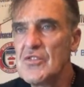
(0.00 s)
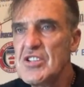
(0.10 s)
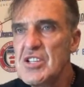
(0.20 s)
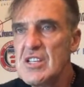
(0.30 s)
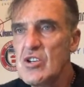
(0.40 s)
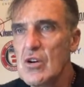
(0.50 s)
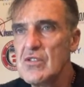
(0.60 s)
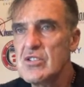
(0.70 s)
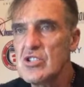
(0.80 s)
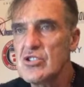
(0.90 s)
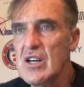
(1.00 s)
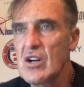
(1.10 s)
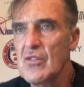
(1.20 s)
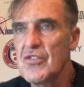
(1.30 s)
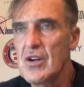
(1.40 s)
love to see the Coventry
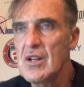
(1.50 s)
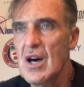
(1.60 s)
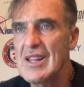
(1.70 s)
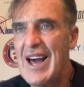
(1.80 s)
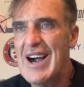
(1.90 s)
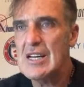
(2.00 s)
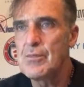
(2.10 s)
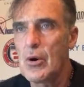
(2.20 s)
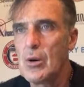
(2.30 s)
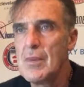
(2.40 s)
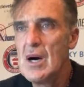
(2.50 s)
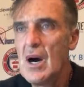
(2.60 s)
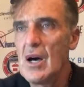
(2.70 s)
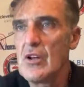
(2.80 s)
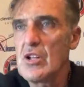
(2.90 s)
striker up front and Akpom
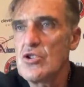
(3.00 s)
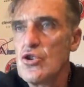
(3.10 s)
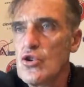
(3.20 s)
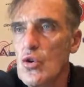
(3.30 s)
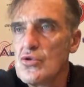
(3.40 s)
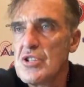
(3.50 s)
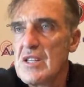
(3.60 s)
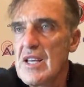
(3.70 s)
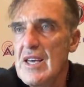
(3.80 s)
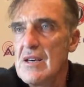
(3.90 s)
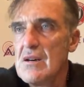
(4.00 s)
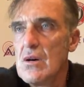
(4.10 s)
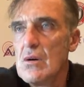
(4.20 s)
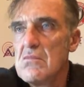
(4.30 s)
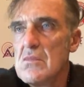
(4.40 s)
another 2 goals today.
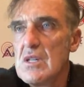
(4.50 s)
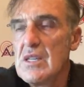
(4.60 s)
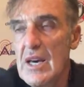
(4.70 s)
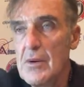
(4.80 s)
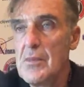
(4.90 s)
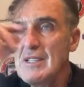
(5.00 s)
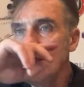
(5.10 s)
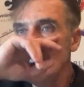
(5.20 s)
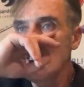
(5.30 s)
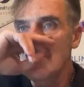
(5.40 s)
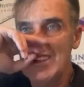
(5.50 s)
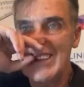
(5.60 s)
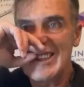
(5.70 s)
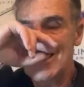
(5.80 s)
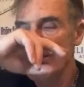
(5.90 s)
Yeah, we mentioned about
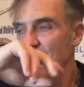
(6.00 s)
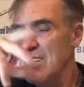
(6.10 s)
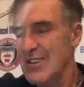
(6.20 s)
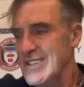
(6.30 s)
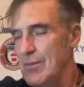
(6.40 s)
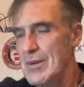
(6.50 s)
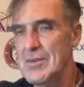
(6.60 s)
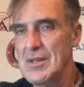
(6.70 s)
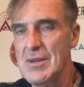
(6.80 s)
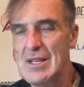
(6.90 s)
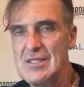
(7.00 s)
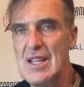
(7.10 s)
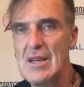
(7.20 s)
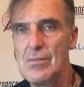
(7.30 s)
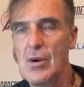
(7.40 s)
the striker, I can't remember the lad's
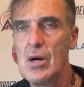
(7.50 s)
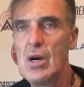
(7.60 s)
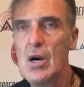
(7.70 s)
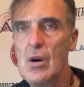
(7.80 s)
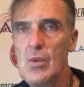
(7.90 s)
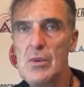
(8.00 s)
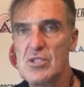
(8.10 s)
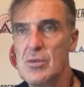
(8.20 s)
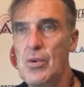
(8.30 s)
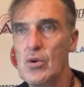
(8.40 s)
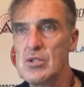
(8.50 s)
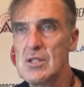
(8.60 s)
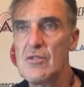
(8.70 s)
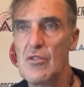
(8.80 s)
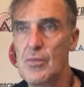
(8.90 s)
name, but we were
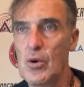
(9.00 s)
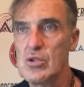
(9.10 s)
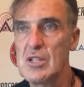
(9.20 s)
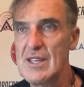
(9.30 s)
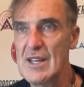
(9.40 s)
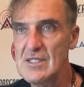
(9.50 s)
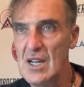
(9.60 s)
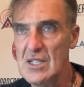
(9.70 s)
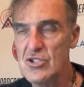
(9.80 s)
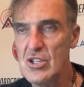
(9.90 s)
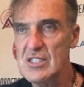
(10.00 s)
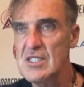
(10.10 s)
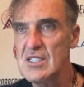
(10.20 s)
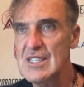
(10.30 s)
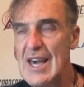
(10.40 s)
supposedly, reportedly interested
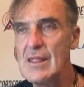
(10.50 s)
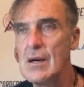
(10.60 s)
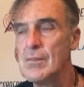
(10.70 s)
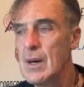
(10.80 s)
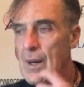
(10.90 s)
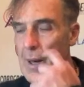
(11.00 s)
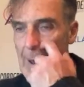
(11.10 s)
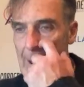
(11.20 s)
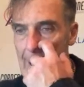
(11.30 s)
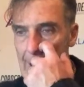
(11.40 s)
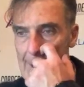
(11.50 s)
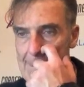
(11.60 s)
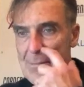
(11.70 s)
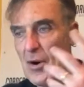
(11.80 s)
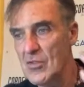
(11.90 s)
in getting him.
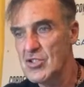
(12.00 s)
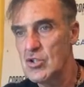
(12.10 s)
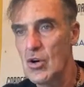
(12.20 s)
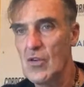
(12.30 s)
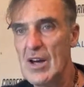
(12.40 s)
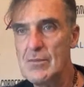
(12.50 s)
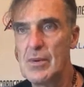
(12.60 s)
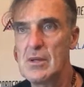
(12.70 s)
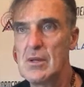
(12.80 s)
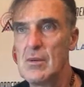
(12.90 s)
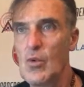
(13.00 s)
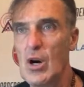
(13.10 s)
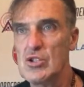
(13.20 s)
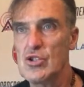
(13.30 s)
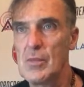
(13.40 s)
Obviously not right, but what a
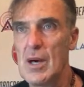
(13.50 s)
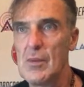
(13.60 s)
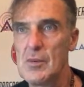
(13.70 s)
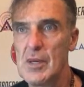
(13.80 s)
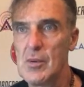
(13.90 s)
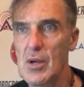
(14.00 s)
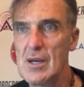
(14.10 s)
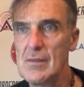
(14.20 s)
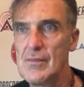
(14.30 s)
scoop that would be, wouldn't